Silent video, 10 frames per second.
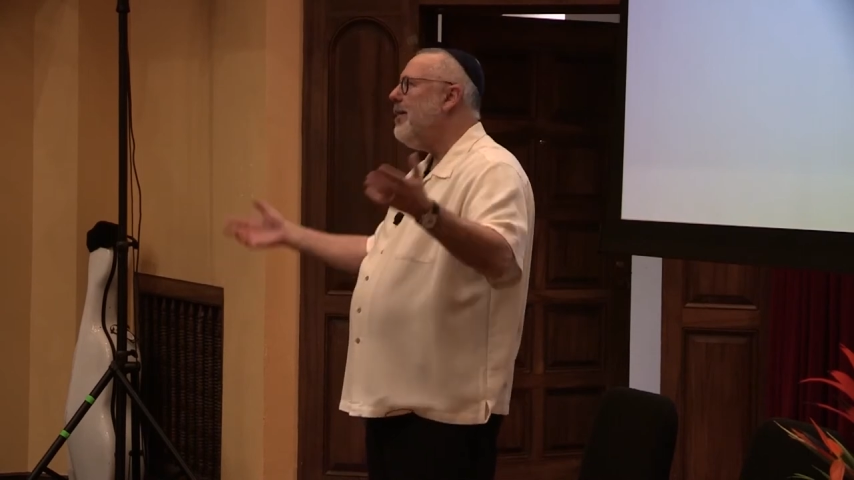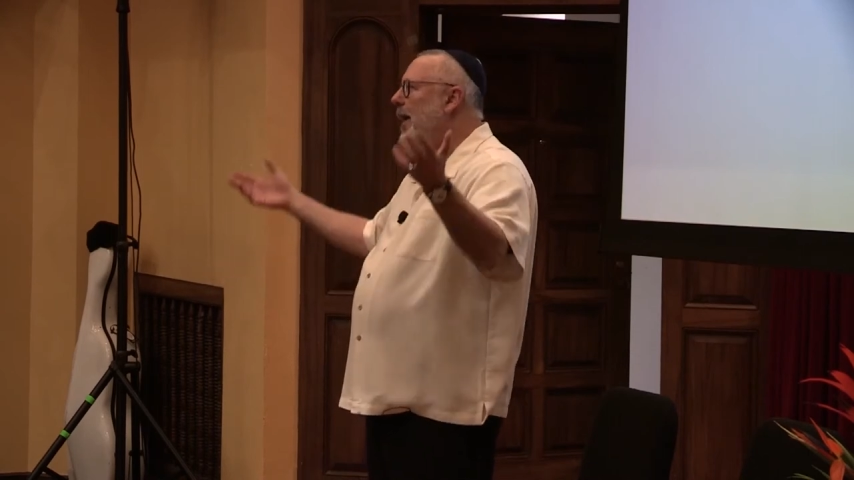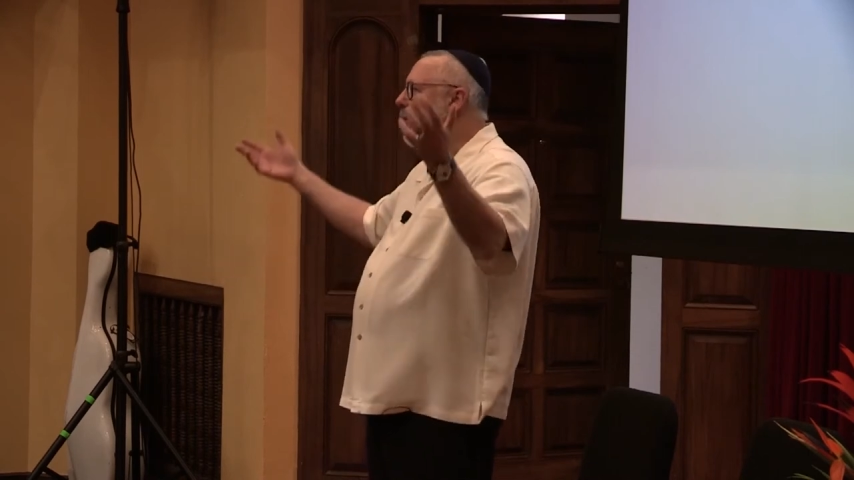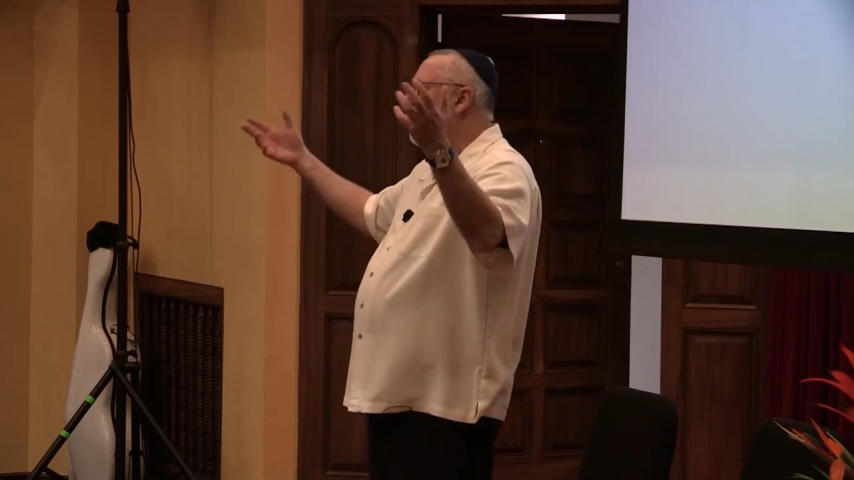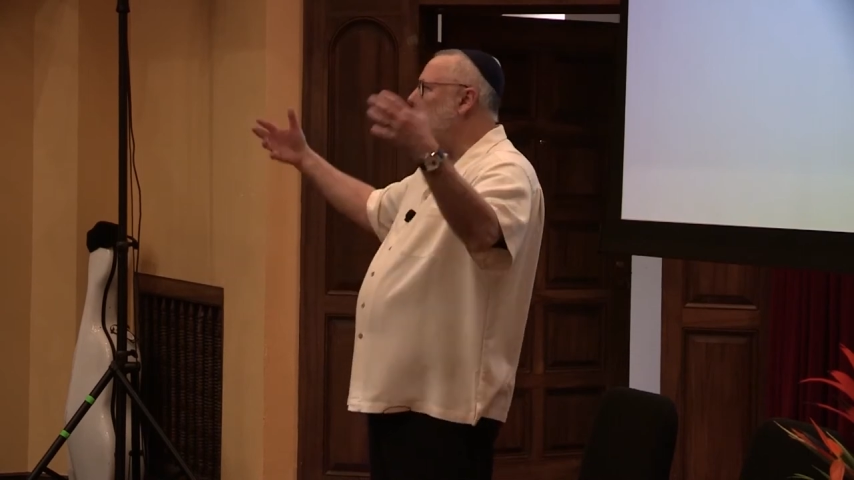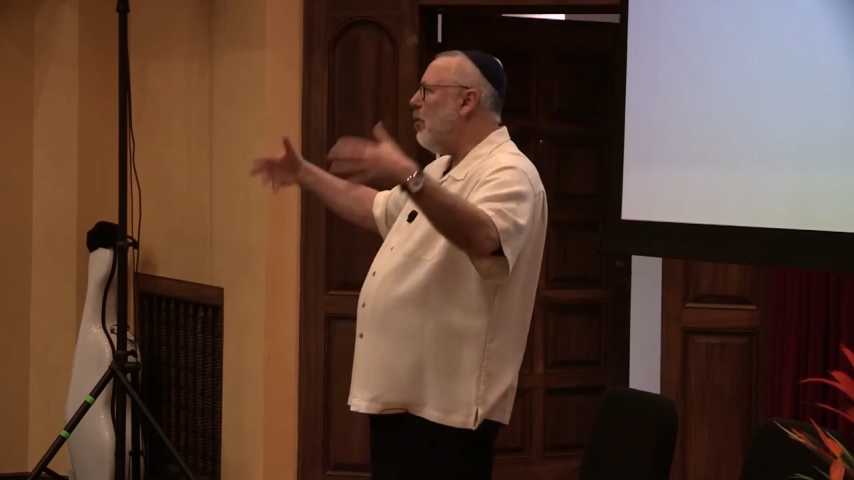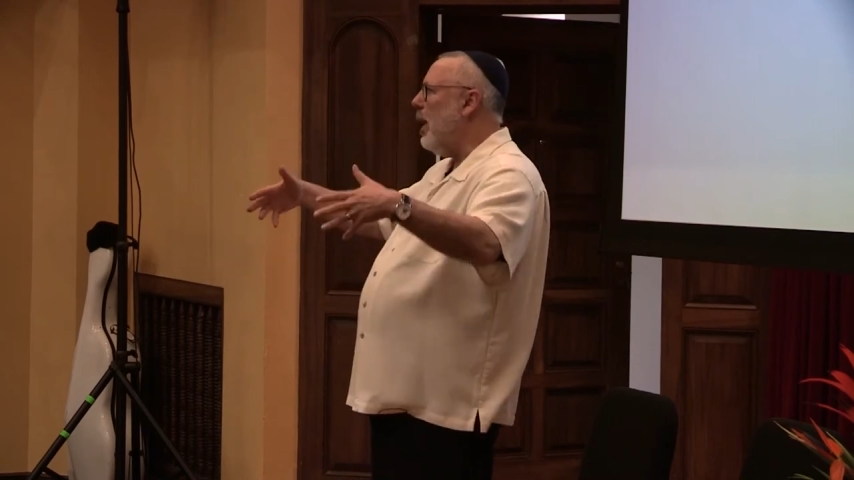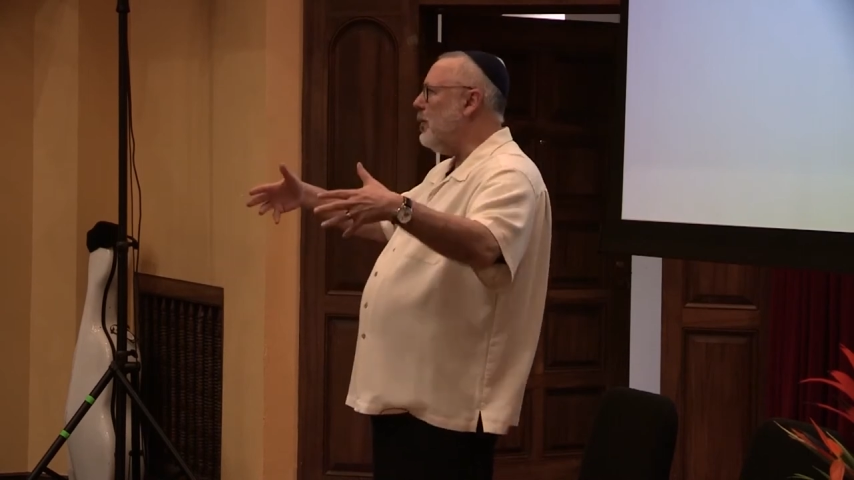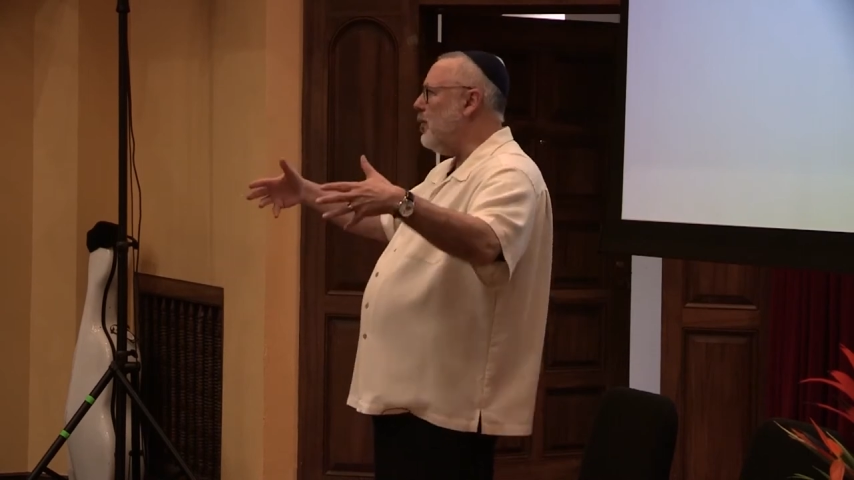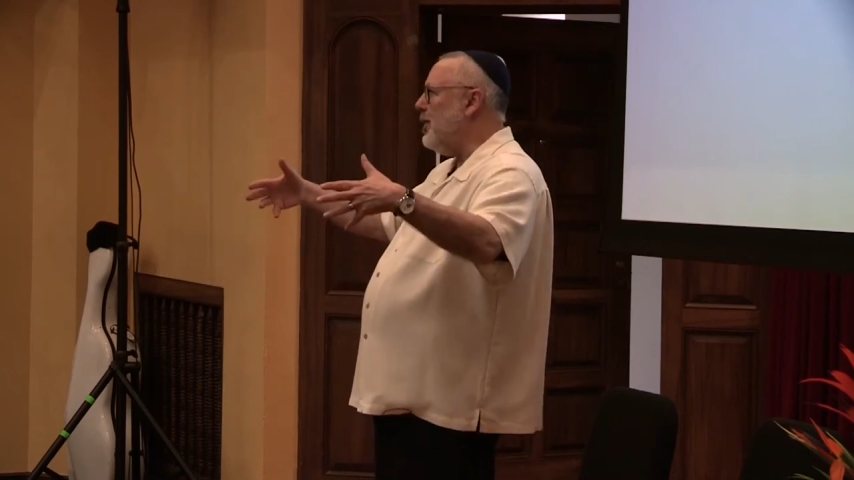they were
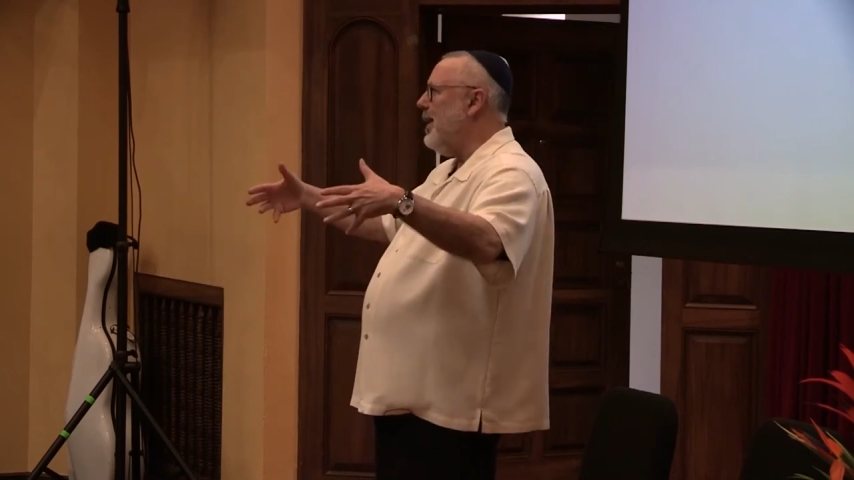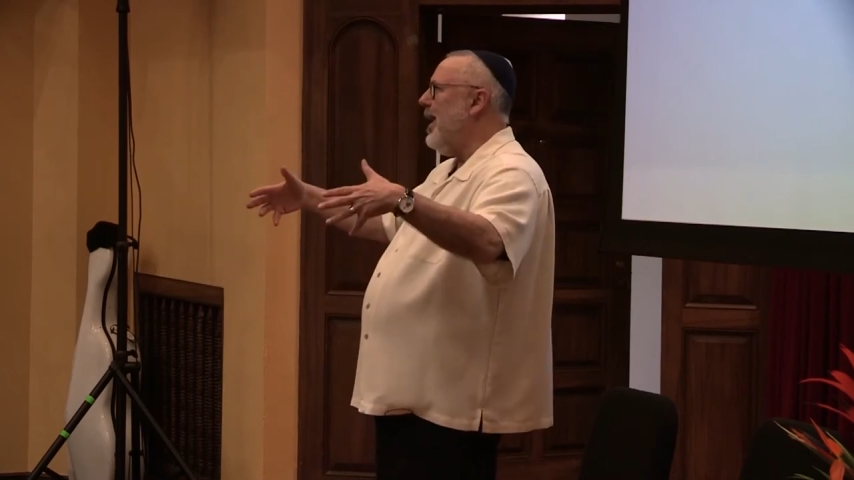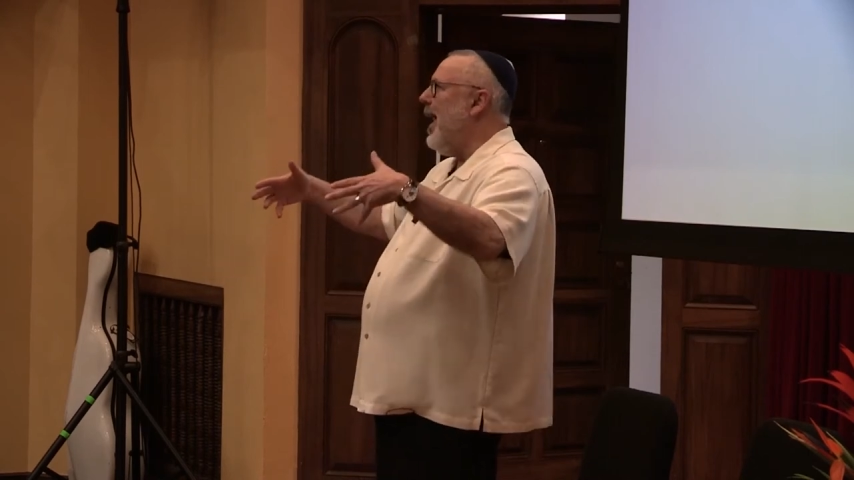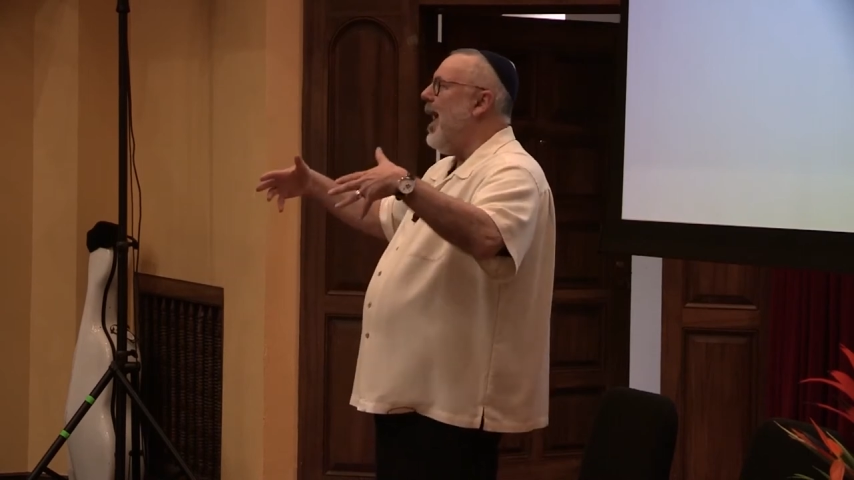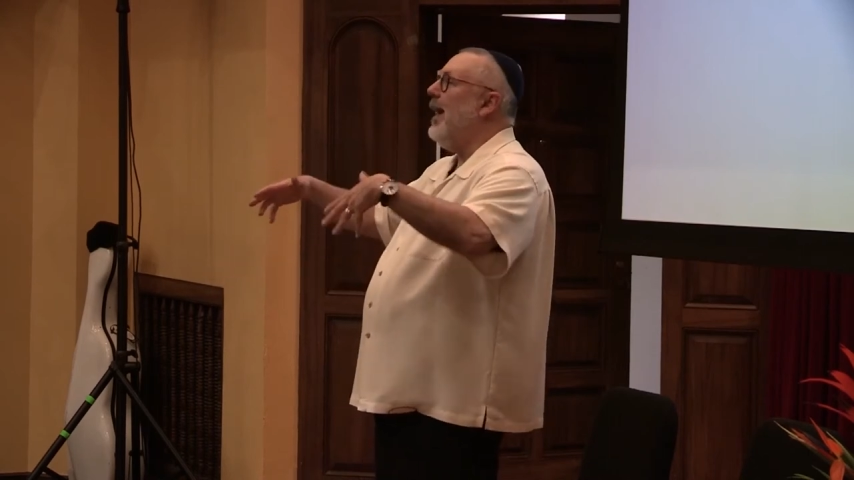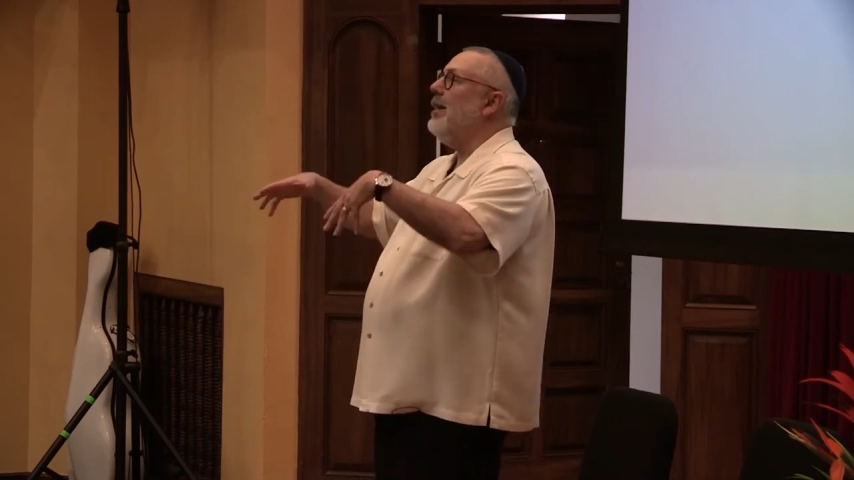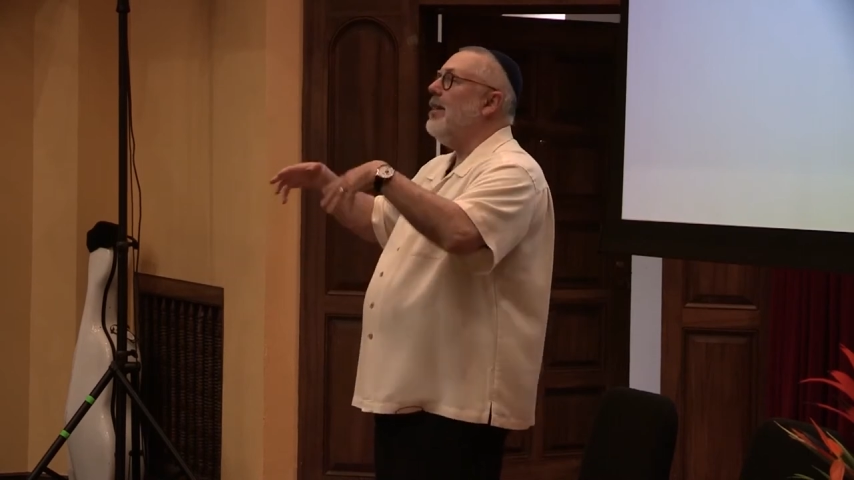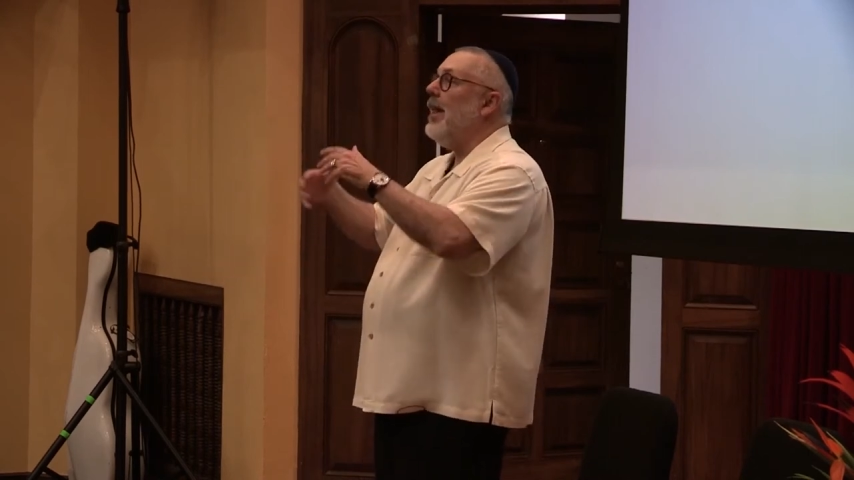crushed and